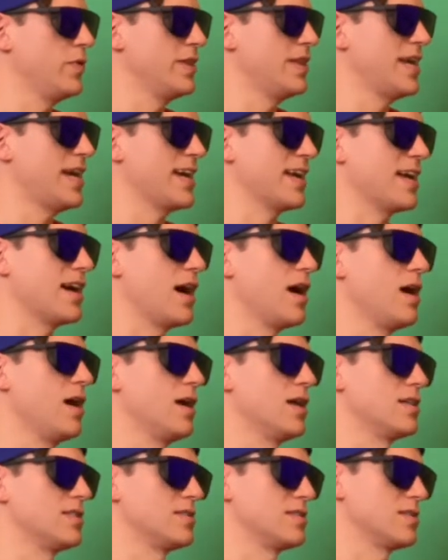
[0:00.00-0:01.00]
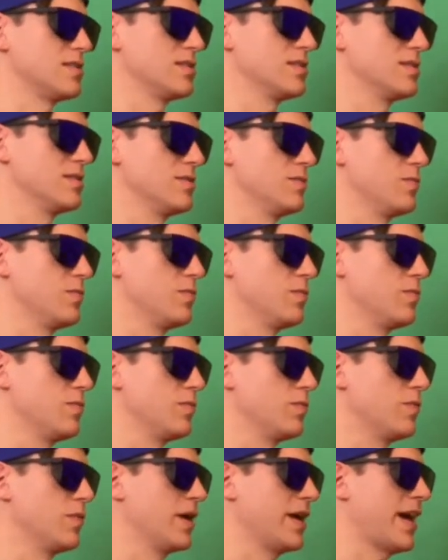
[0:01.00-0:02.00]
that cause?
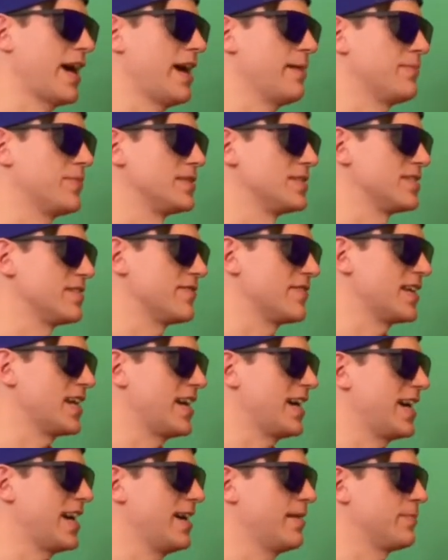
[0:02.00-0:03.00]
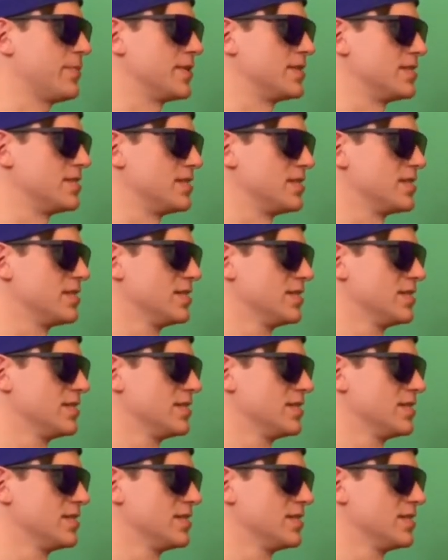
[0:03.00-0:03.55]
What happens if that happens?